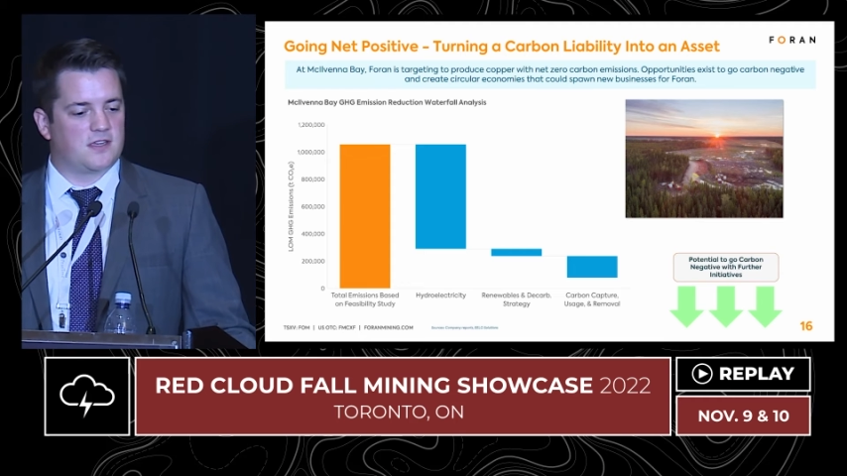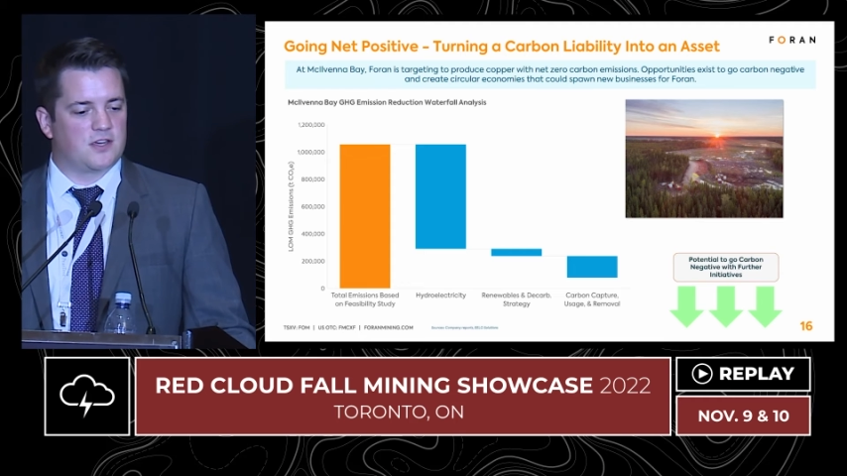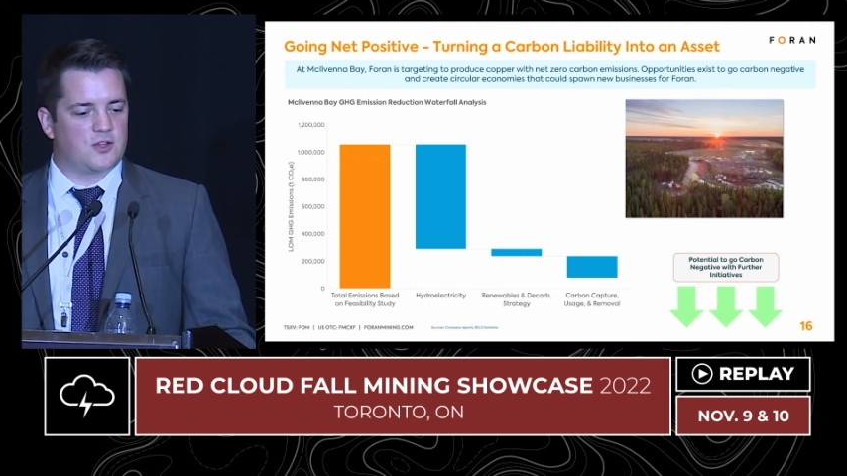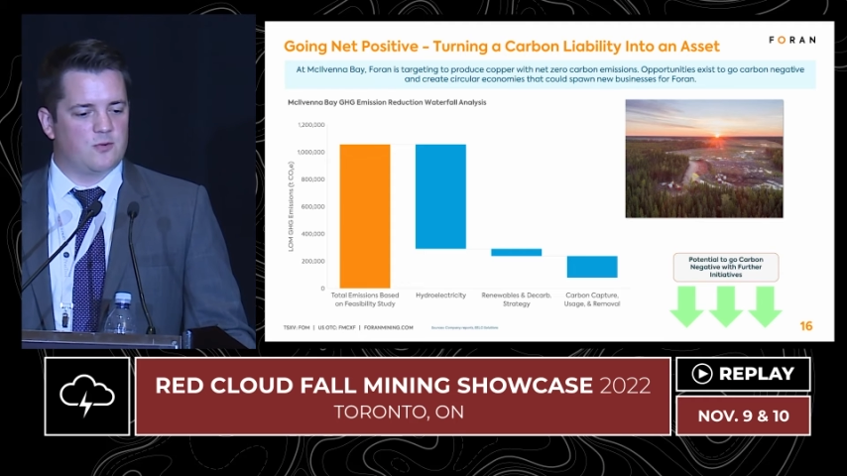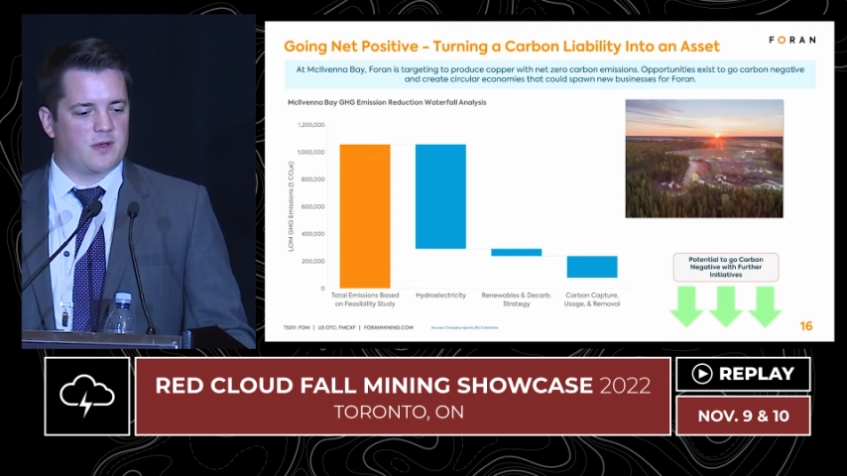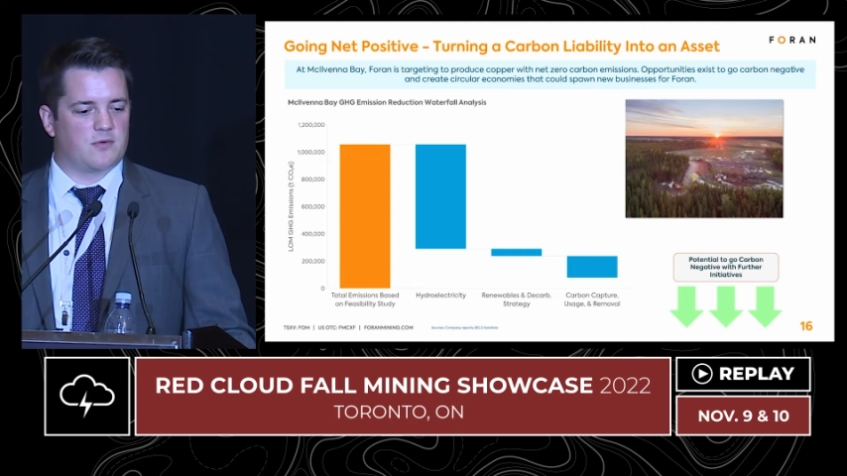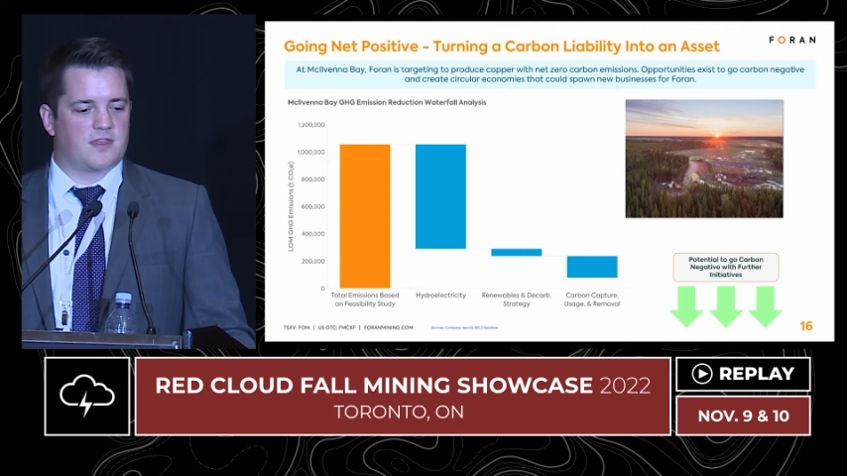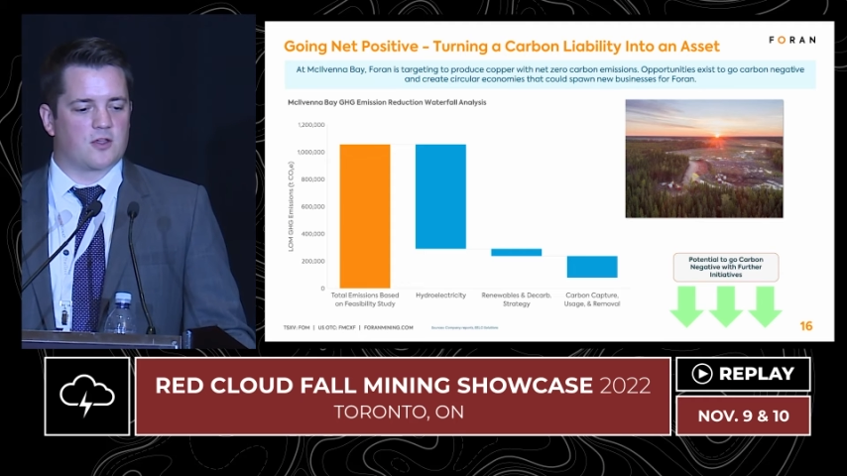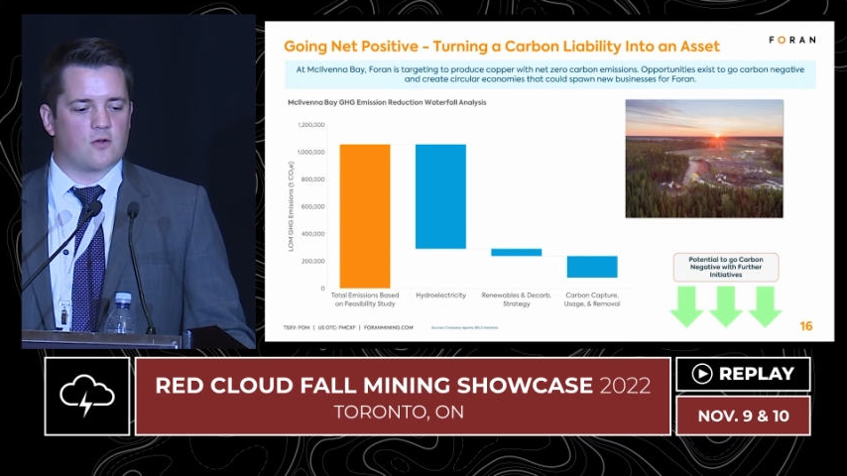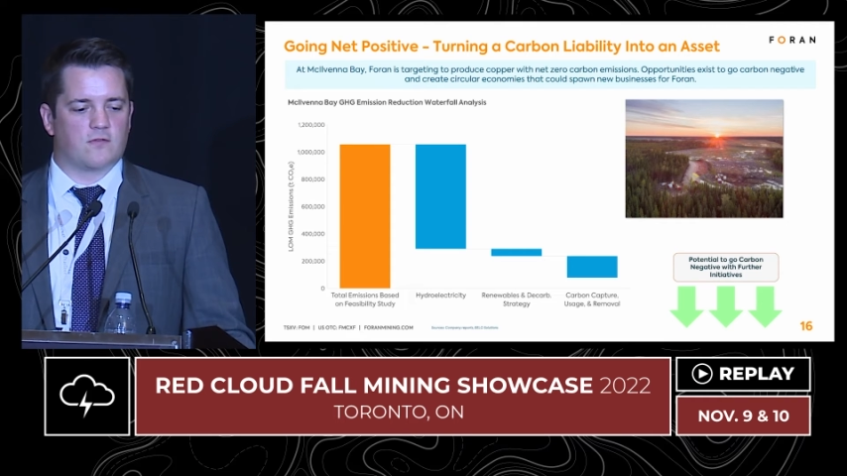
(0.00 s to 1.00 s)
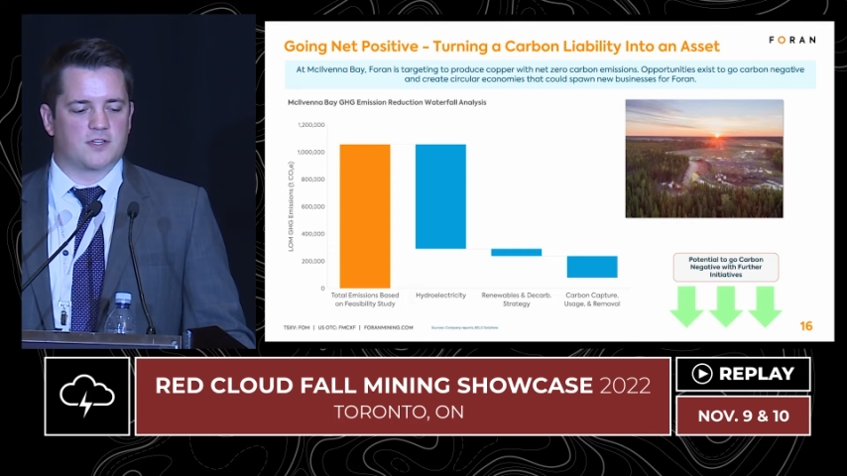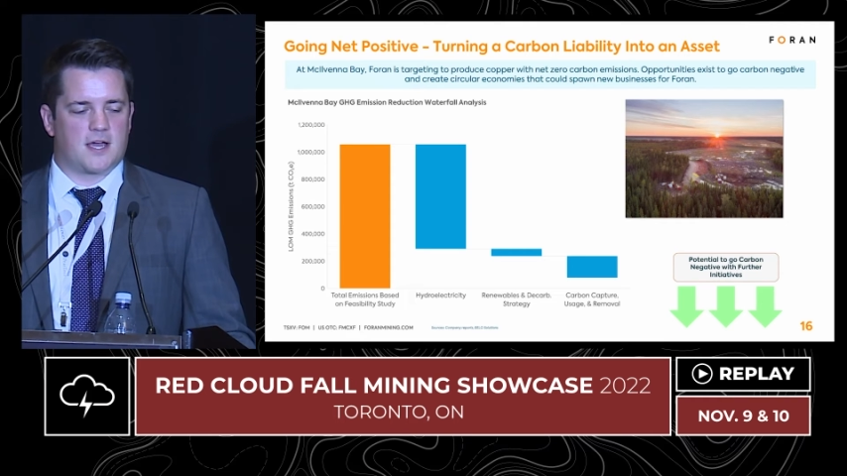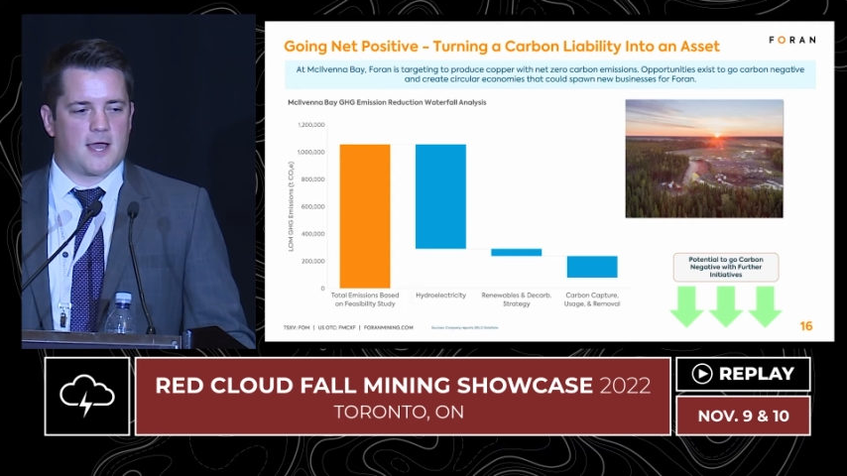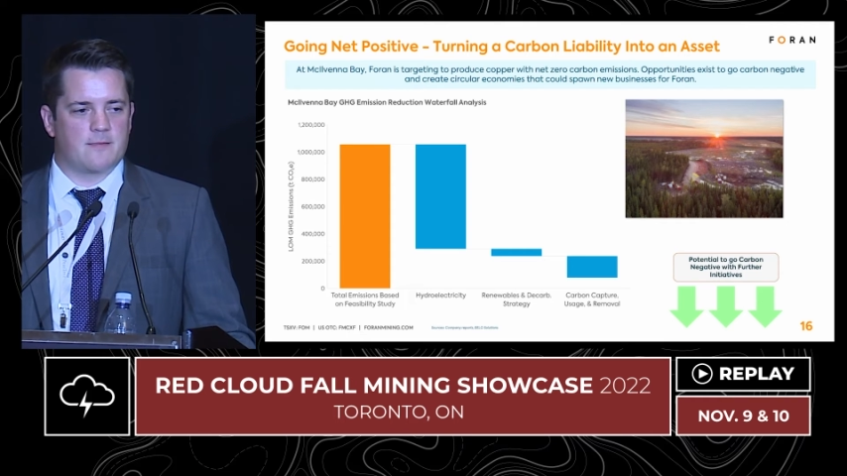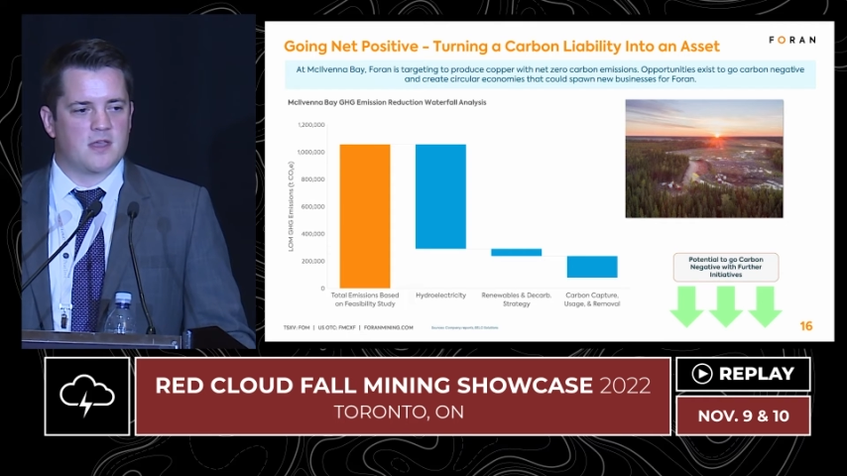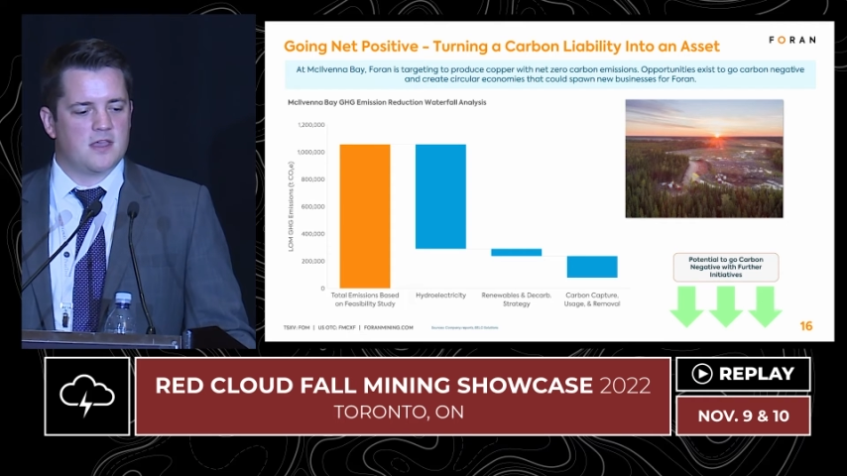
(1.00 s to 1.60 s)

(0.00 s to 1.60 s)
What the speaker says: thing to do, but we think over time